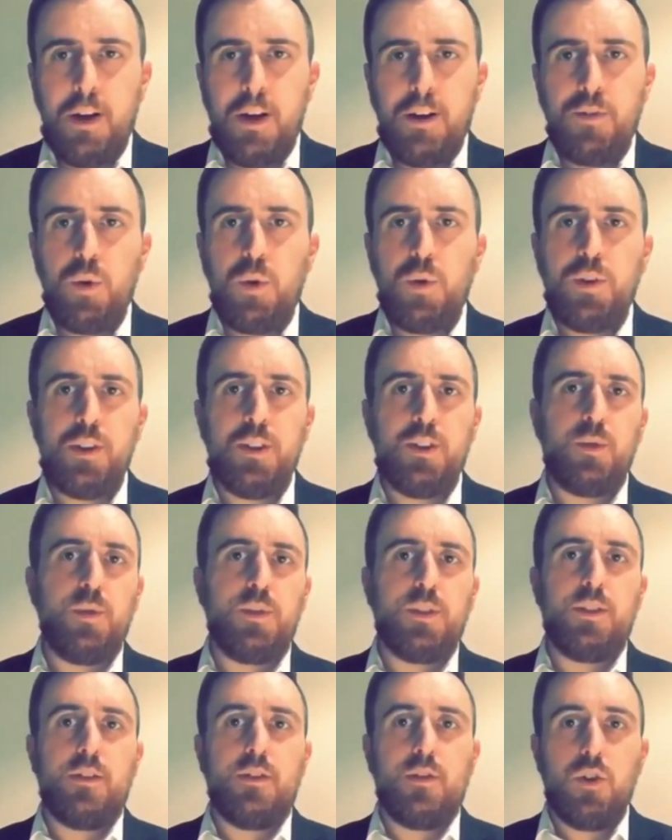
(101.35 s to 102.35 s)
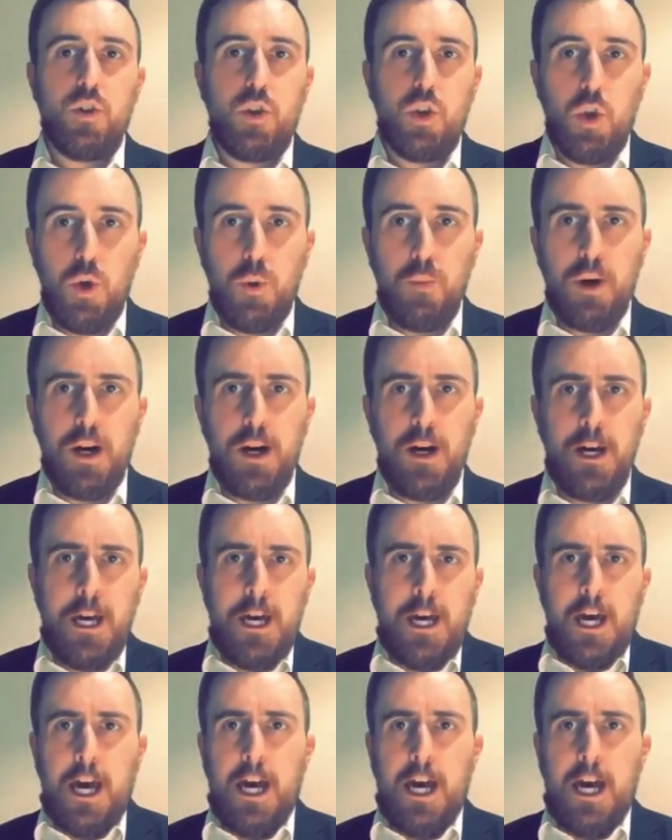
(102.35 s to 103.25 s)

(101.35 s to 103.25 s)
Now, I thought this was in good humour,